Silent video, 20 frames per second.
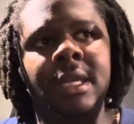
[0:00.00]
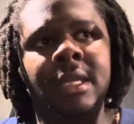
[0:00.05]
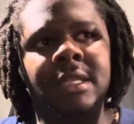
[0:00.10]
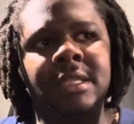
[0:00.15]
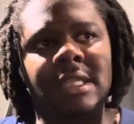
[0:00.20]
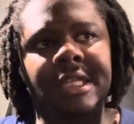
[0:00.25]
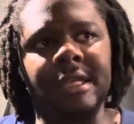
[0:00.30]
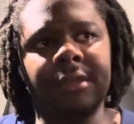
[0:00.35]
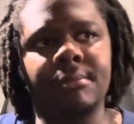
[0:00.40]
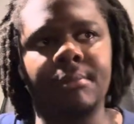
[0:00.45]

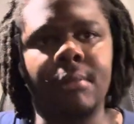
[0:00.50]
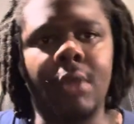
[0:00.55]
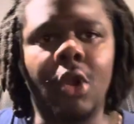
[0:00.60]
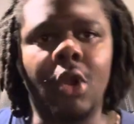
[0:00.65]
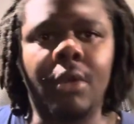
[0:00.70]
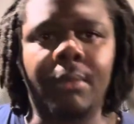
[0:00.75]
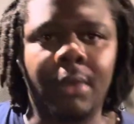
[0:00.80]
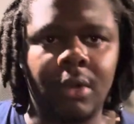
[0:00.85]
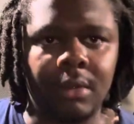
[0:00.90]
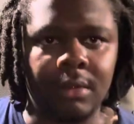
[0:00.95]

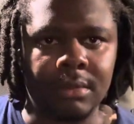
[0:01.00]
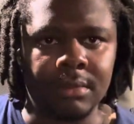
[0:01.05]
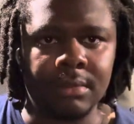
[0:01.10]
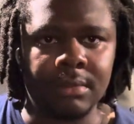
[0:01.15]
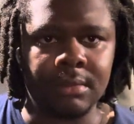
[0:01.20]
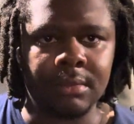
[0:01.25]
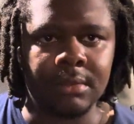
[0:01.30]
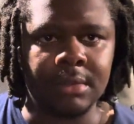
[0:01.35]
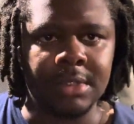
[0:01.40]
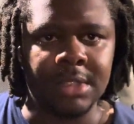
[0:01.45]
T-Mobile
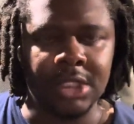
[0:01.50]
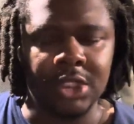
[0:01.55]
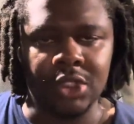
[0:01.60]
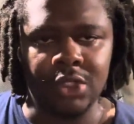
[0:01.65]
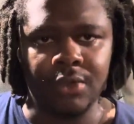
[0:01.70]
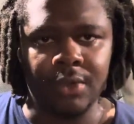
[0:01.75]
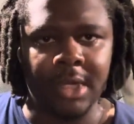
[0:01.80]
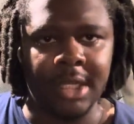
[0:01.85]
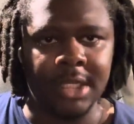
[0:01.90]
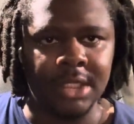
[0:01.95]

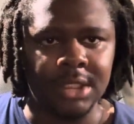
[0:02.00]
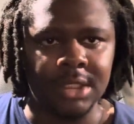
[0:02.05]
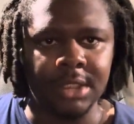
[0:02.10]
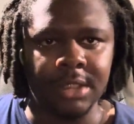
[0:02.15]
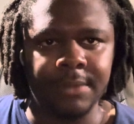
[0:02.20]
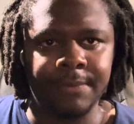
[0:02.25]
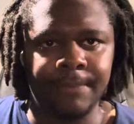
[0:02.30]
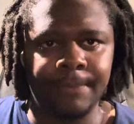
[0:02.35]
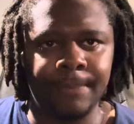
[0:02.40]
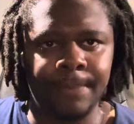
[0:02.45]

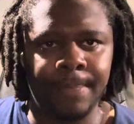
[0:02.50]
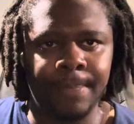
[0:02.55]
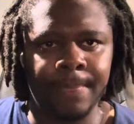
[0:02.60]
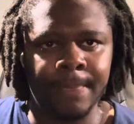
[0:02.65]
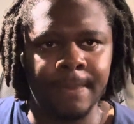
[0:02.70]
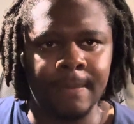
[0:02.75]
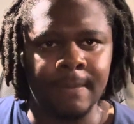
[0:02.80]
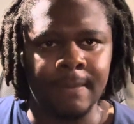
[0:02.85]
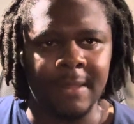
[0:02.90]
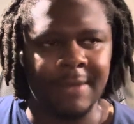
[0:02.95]

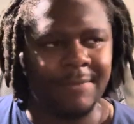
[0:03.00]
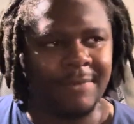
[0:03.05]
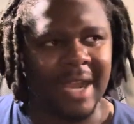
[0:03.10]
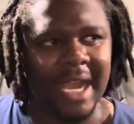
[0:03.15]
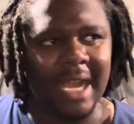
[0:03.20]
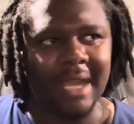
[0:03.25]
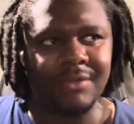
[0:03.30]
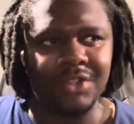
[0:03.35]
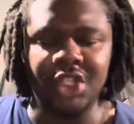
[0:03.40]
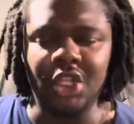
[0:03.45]
situation, the
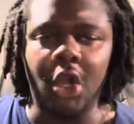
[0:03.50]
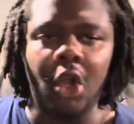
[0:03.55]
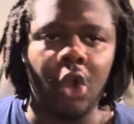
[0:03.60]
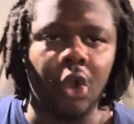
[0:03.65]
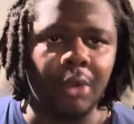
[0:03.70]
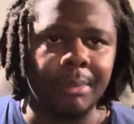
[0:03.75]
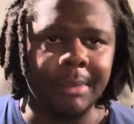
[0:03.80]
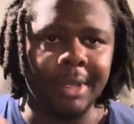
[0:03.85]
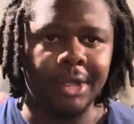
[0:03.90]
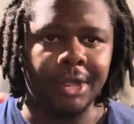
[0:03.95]
5G
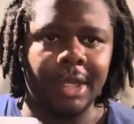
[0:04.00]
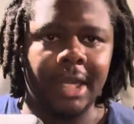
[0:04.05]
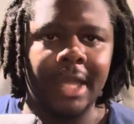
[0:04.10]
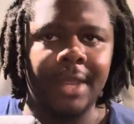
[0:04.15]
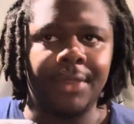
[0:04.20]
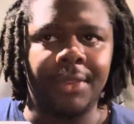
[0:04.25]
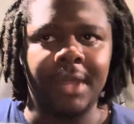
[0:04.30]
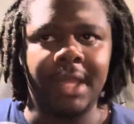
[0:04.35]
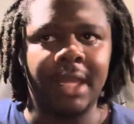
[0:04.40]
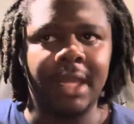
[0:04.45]
home
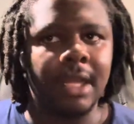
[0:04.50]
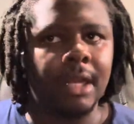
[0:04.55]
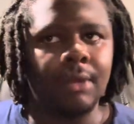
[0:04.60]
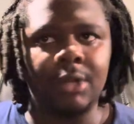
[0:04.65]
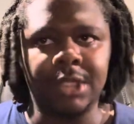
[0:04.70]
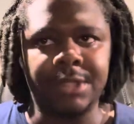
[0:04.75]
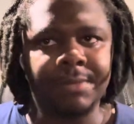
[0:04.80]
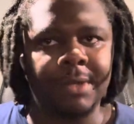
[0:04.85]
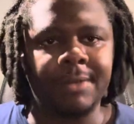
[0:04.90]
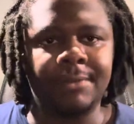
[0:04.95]
internet thing, and it
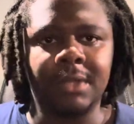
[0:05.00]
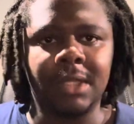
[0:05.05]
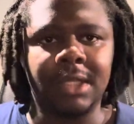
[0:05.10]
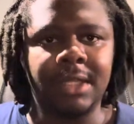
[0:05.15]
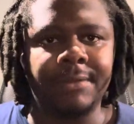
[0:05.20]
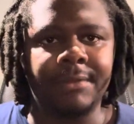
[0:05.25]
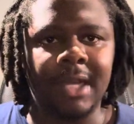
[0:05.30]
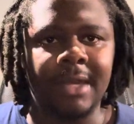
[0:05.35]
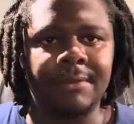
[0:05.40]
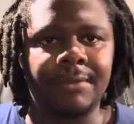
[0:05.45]
works perfectly
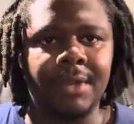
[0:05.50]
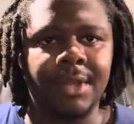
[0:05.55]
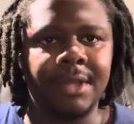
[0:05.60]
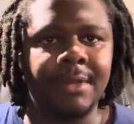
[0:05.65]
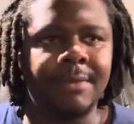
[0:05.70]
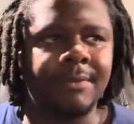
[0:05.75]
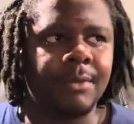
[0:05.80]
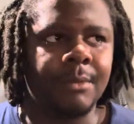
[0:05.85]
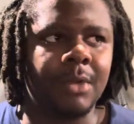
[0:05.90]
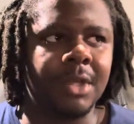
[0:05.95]
fine for
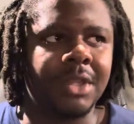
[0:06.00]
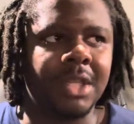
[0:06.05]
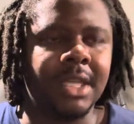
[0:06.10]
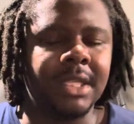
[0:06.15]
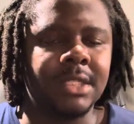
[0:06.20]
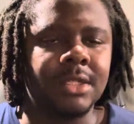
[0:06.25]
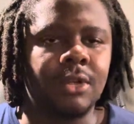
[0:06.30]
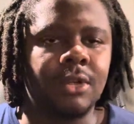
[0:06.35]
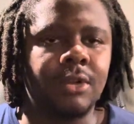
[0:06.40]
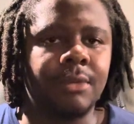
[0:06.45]
them from what they
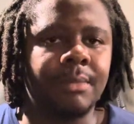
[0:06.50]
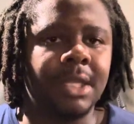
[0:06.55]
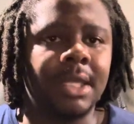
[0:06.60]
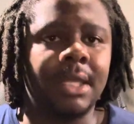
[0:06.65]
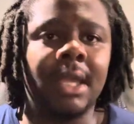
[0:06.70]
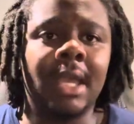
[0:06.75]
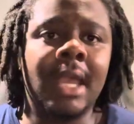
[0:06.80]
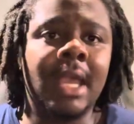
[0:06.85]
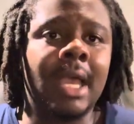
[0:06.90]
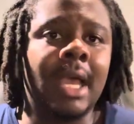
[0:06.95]
told me.
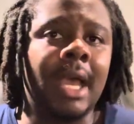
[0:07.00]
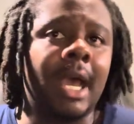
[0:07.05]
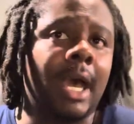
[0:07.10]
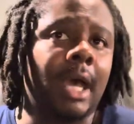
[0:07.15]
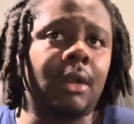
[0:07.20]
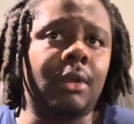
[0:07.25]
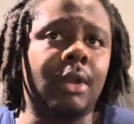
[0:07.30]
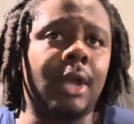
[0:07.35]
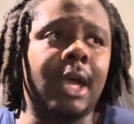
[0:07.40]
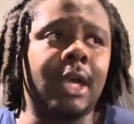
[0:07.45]
I
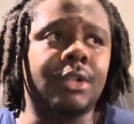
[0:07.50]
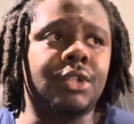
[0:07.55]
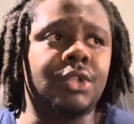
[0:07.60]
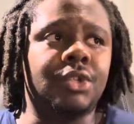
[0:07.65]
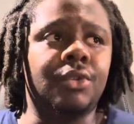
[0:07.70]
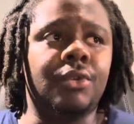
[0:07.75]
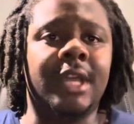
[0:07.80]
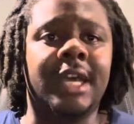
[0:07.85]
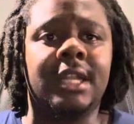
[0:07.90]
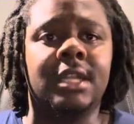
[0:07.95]
don't know how
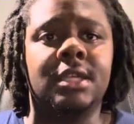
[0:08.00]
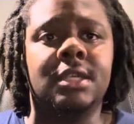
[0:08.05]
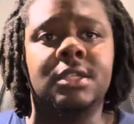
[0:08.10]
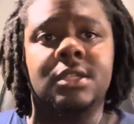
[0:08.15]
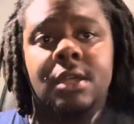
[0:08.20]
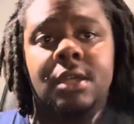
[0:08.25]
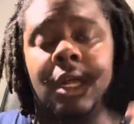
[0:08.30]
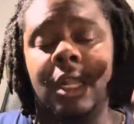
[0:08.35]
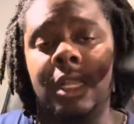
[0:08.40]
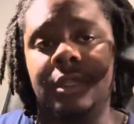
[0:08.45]
true that is.
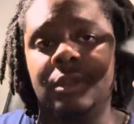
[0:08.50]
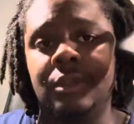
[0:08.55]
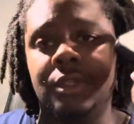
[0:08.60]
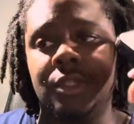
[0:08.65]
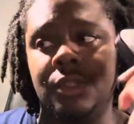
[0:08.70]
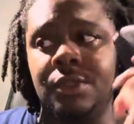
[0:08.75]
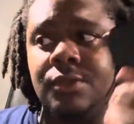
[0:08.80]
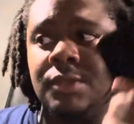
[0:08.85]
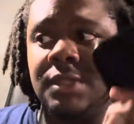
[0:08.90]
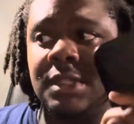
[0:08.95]
All I know
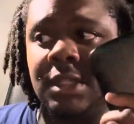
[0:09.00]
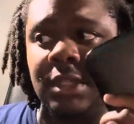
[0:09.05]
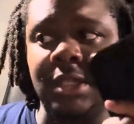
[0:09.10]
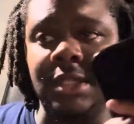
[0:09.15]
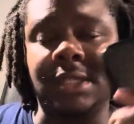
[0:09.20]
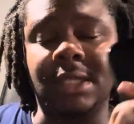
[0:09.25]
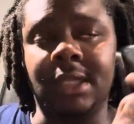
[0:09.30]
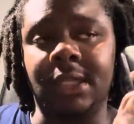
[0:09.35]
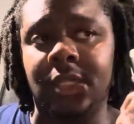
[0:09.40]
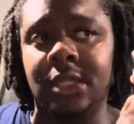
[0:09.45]
is using
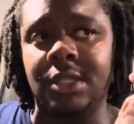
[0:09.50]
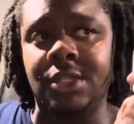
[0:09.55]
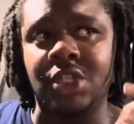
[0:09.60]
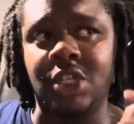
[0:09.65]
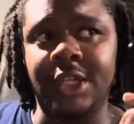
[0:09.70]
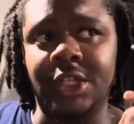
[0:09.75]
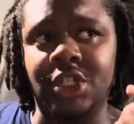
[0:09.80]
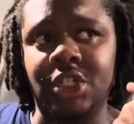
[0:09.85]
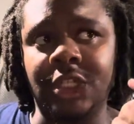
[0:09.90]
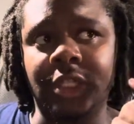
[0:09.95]
this in
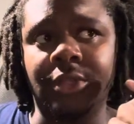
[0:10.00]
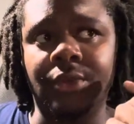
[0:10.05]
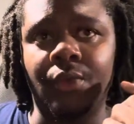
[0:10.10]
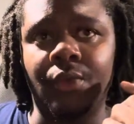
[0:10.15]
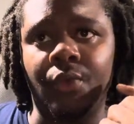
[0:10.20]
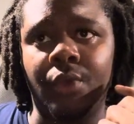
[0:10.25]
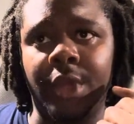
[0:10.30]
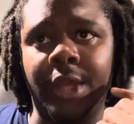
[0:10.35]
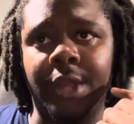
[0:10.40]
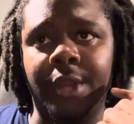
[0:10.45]

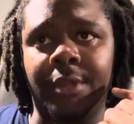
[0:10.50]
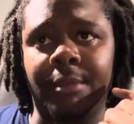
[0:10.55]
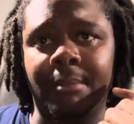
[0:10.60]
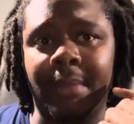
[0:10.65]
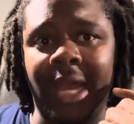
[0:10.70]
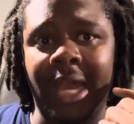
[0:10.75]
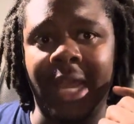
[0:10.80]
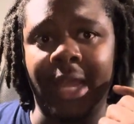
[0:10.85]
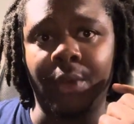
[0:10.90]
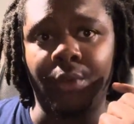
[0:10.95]
conjunction with
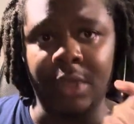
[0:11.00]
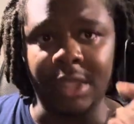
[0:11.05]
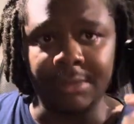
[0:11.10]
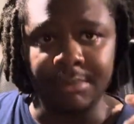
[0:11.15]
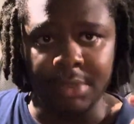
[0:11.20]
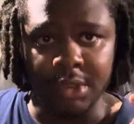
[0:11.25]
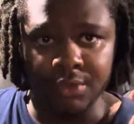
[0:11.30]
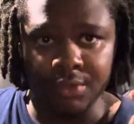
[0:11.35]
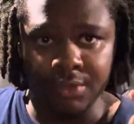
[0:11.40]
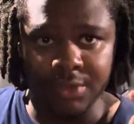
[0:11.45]
my Wii
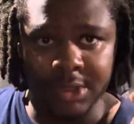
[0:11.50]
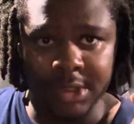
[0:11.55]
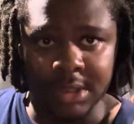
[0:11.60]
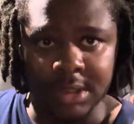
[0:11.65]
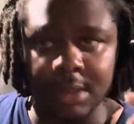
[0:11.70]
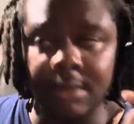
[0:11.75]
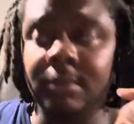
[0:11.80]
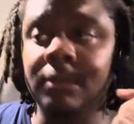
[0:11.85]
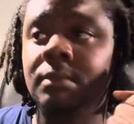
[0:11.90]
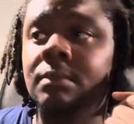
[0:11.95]

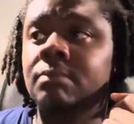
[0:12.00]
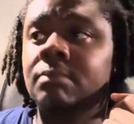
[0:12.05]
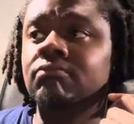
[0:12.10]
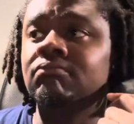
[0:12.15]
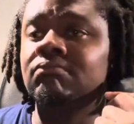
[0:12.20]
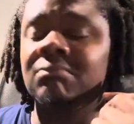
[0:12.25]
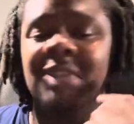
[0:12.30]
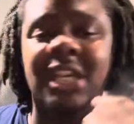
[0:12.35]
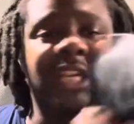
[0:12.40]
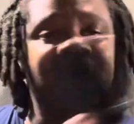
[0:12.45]
Boost
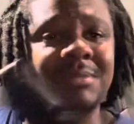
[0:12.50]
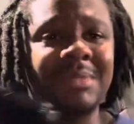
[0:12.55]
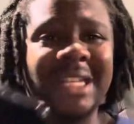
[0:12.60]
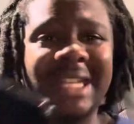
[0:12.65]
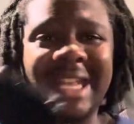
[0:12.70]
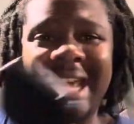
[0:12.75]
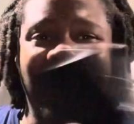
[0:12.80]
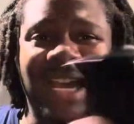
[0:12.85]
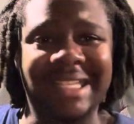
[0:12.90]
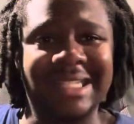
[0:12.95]
has
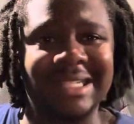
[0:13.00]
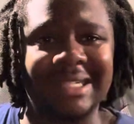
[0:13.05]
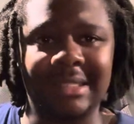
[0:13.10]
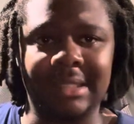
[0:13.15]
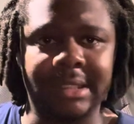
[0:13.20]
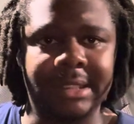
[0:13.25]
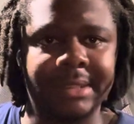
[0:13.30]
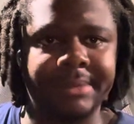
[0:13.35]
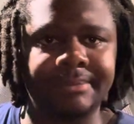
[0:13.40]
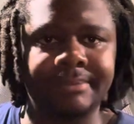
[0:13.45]
been
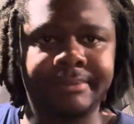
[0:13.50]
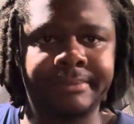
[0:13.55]
excellent.